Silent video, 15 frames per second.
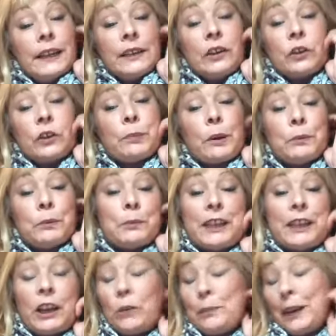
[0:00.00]
I'd probably
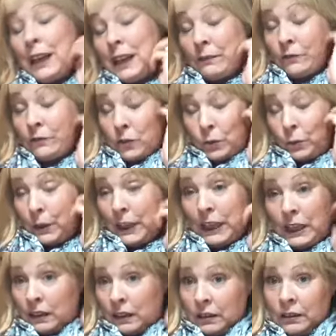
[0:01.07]
go back after a
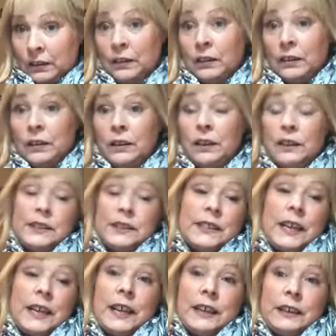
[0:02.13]
week and
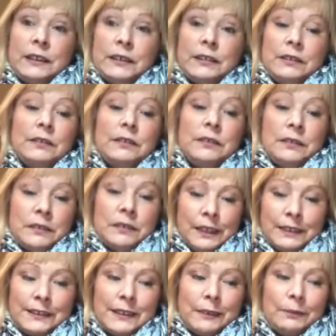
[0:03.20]
say,
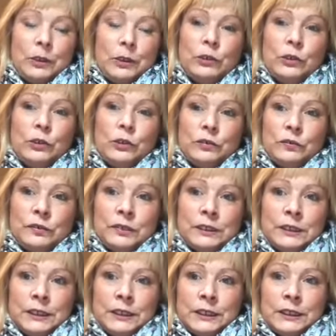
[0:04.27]
let's have a look,
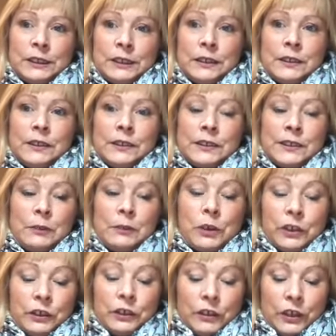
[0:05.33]
see
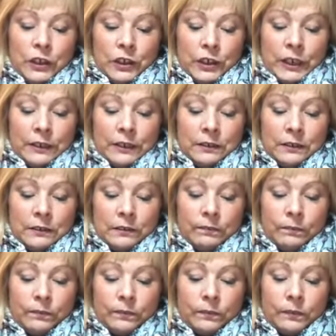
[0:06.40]
what you're earning.
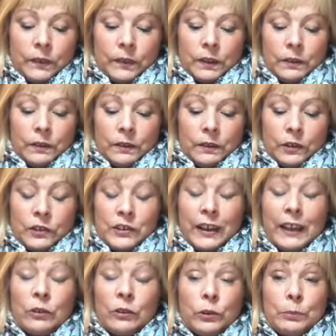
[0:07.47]
I'll
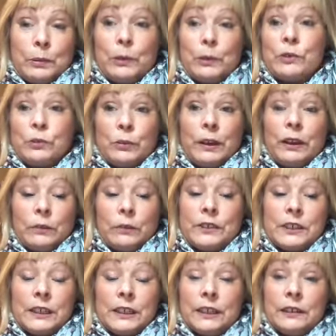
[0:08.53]
take all the bills away,
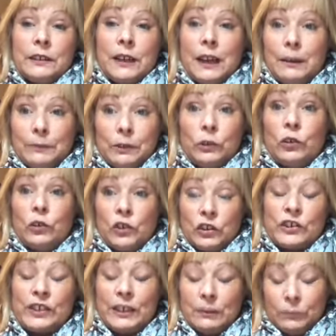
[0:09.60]
obviously, and have a look
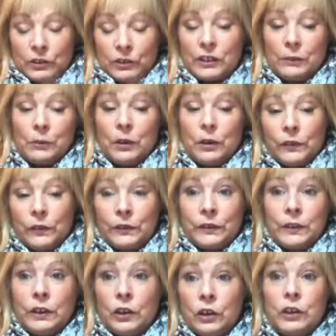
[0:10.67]
and see, yeah. see what they're
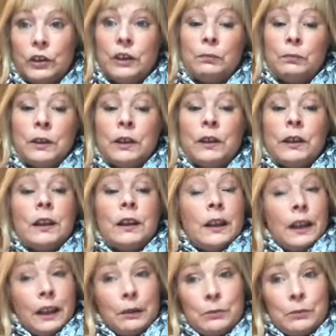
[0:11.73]
earning,
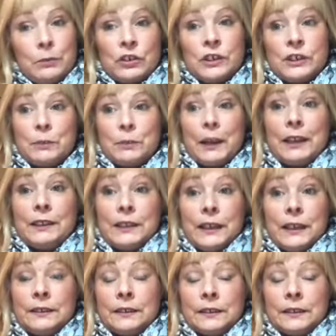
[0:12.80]
how much they're spending.